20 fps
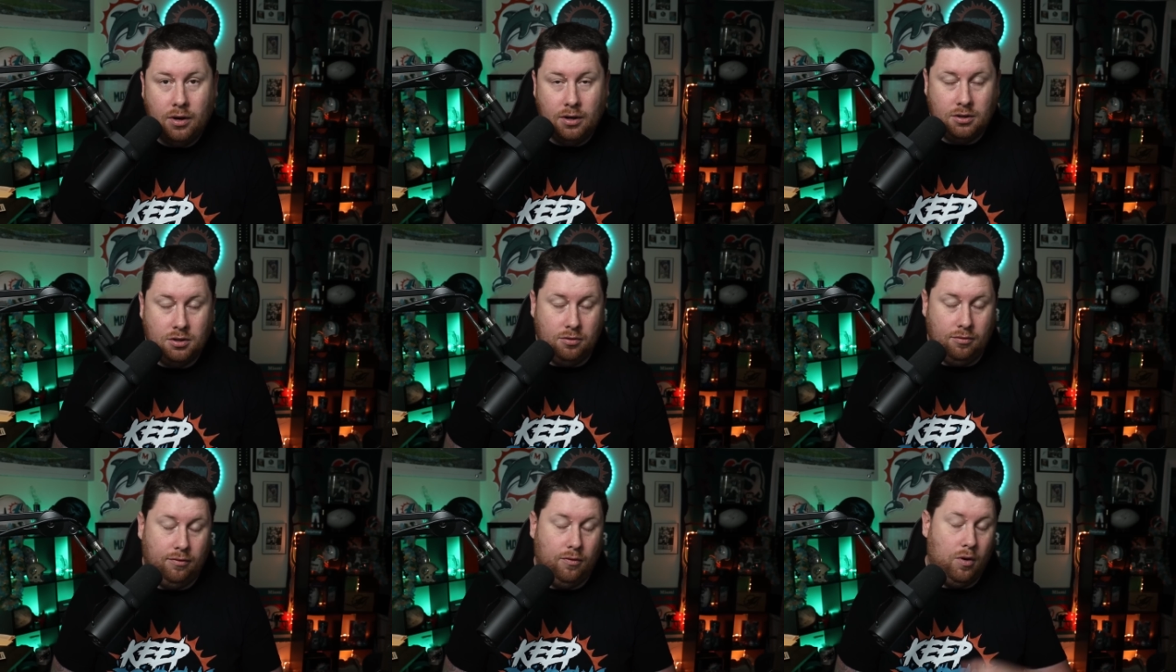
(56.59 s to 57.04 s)

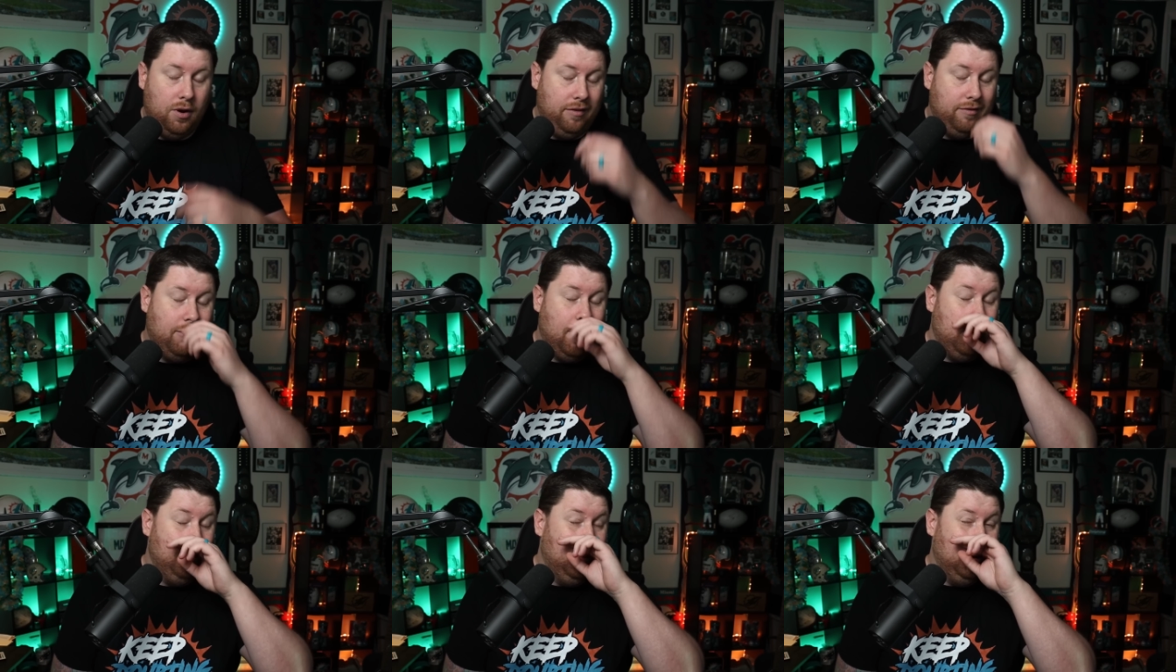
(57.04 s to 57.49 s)
to
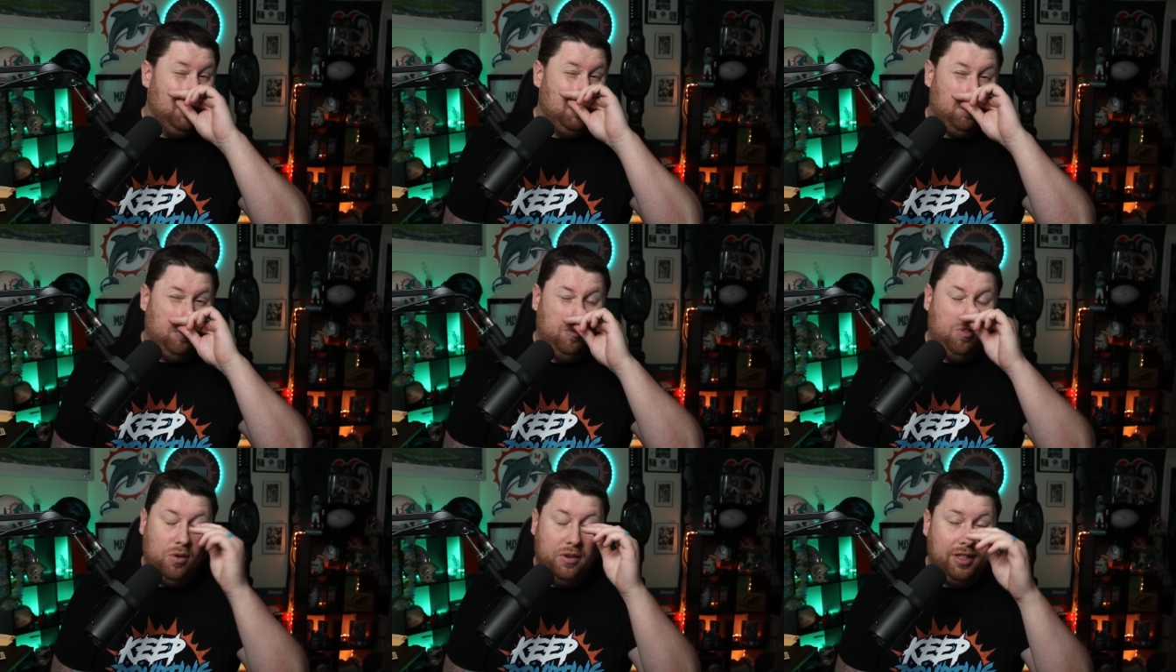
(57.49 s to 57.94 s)
45 minutes
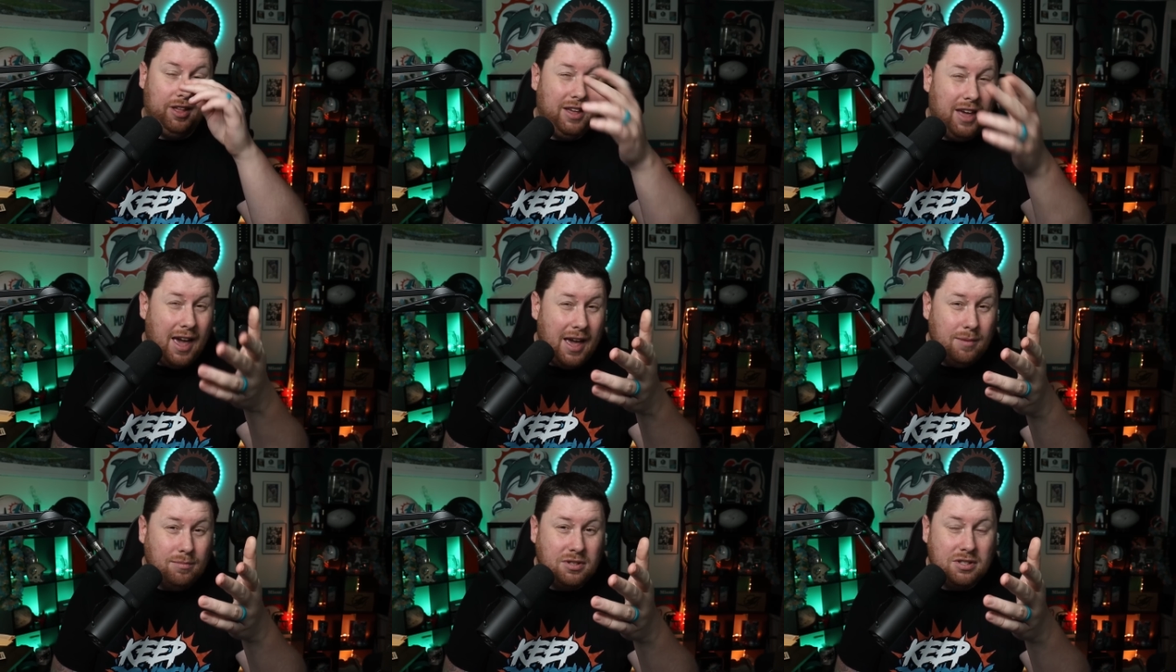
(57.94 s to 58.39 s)
before the
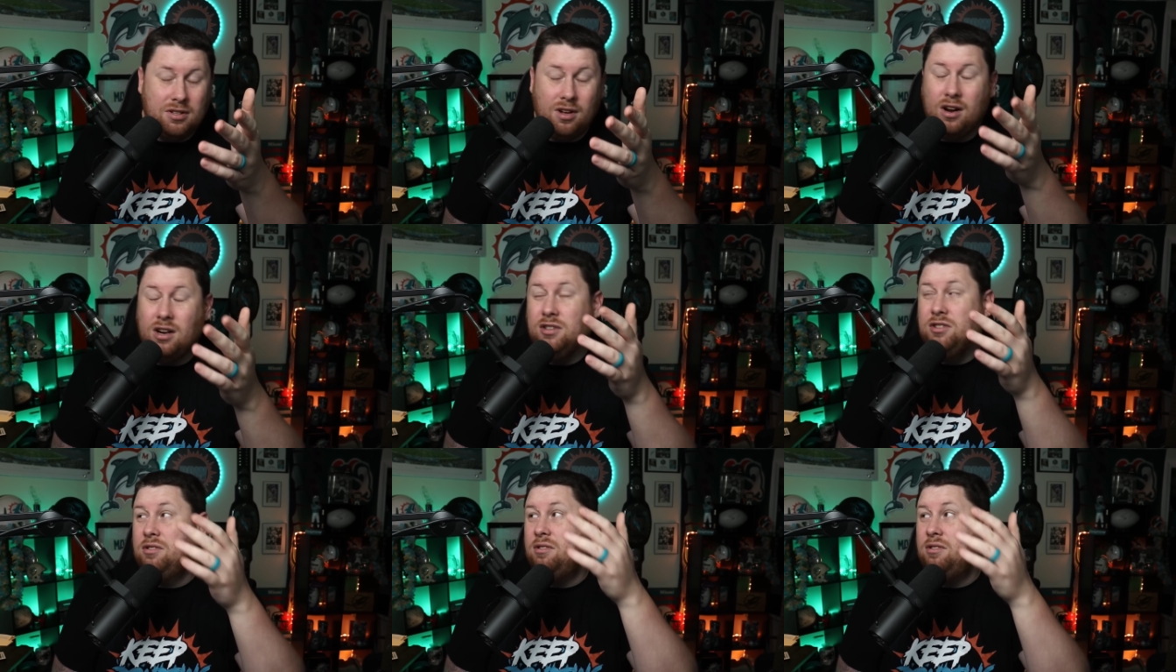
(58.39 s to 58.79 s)
game starts.